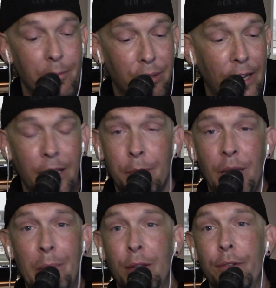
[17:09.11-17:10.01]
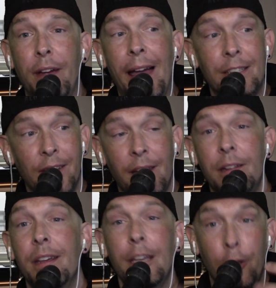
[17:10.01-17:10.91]
Plenty of people are
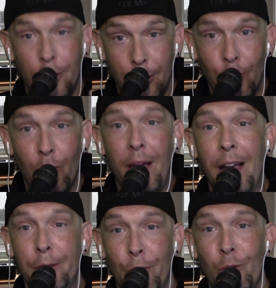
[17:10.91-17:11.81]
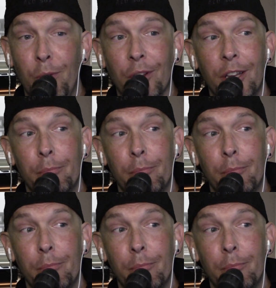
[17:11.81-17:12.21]
vaccinated. You can go back to normal.